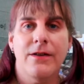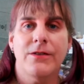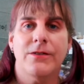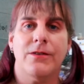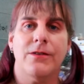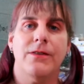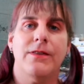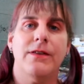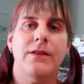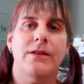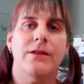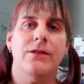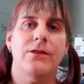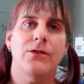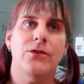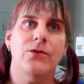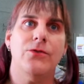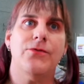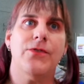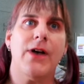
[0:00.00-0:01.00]
so that
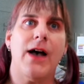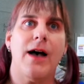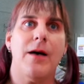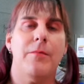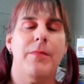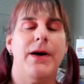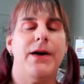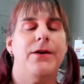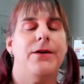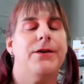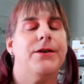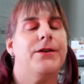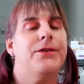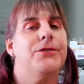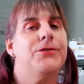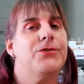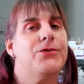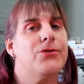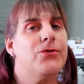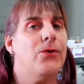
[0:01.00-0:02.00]
you've got better
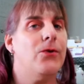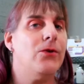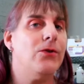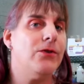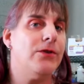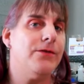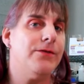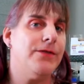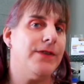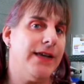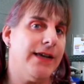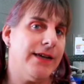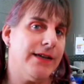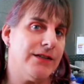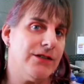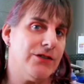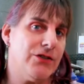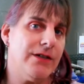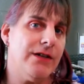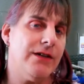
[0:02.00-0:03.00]
control of the
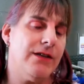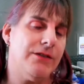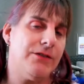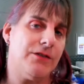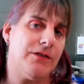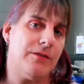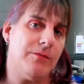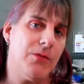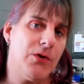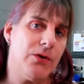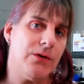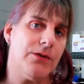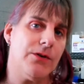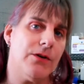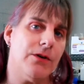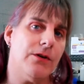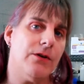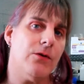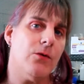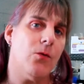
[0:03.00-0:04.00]
engine and it's
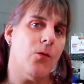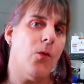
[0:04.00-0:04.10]
smoother